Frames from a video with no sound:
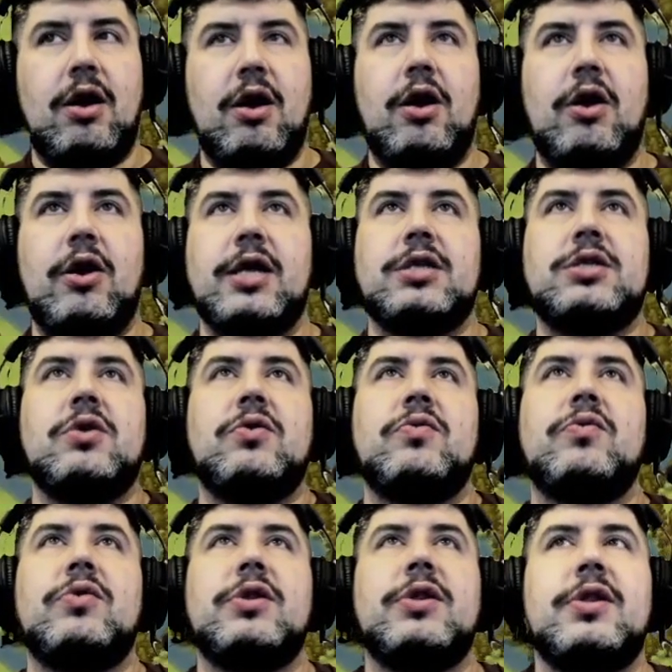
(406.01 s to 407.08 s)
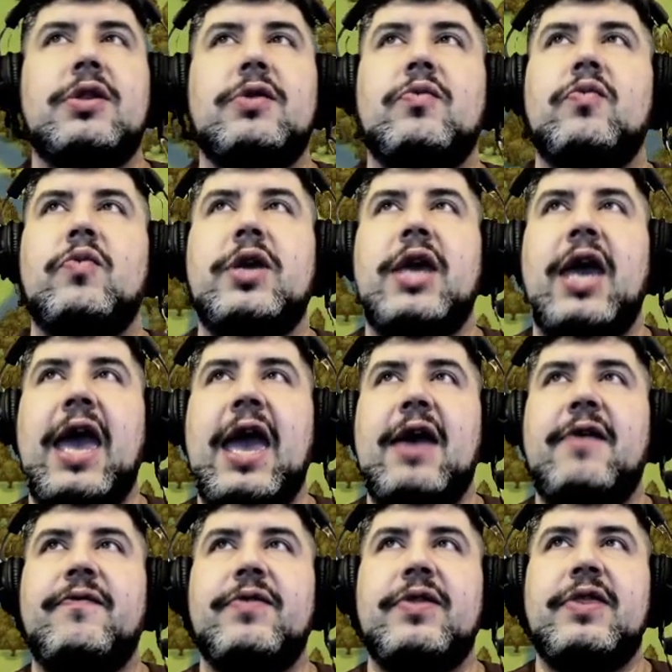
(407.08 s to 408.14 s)
Alright, so we can
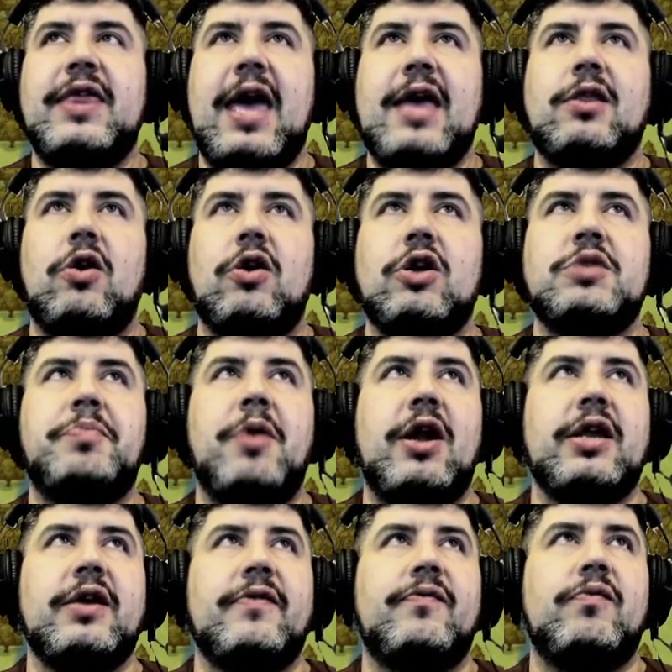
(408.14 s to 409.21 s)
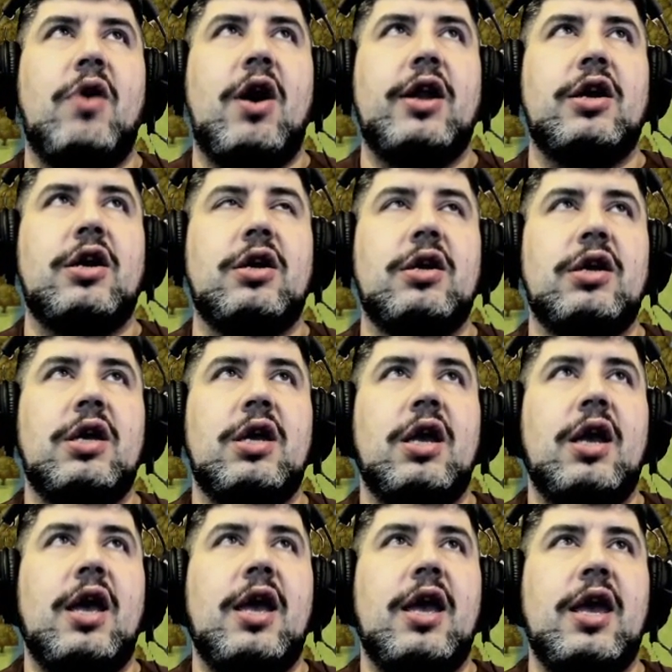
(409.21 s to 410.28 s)
have that large body of water,
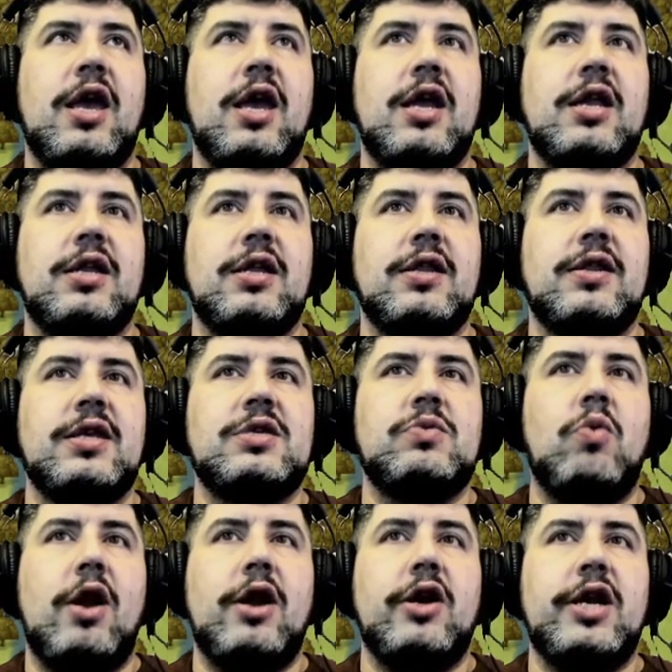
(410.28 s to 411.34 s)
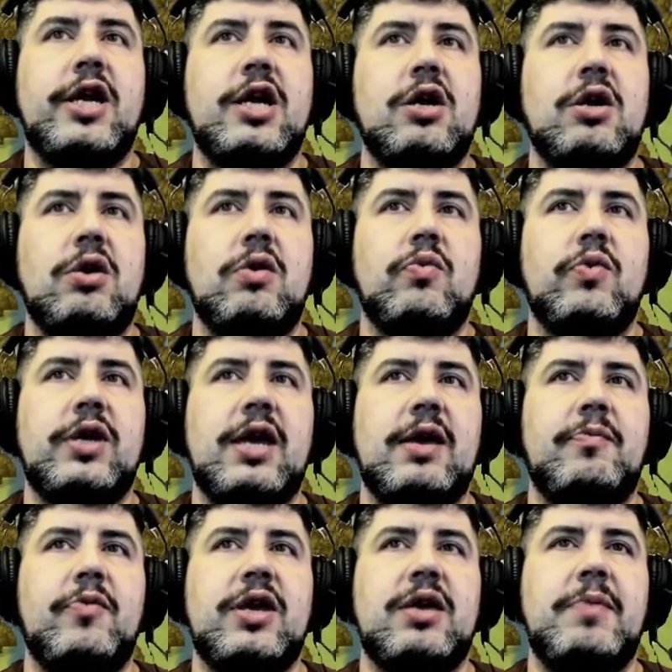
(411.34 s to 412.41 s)
and this water here, we
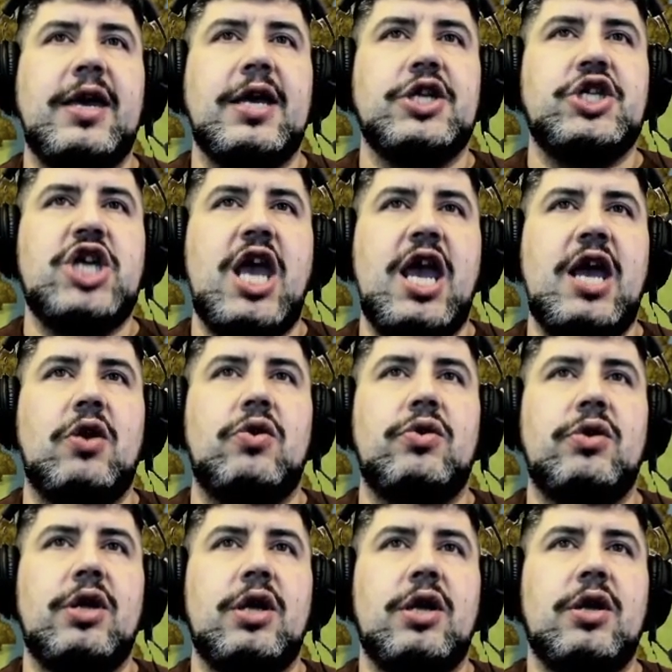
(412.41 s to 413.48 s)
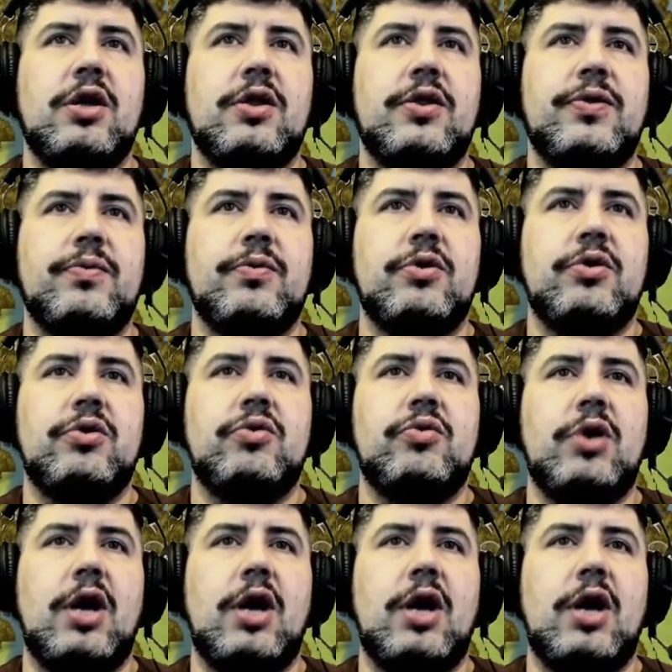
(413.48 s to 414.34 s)
can make a channel through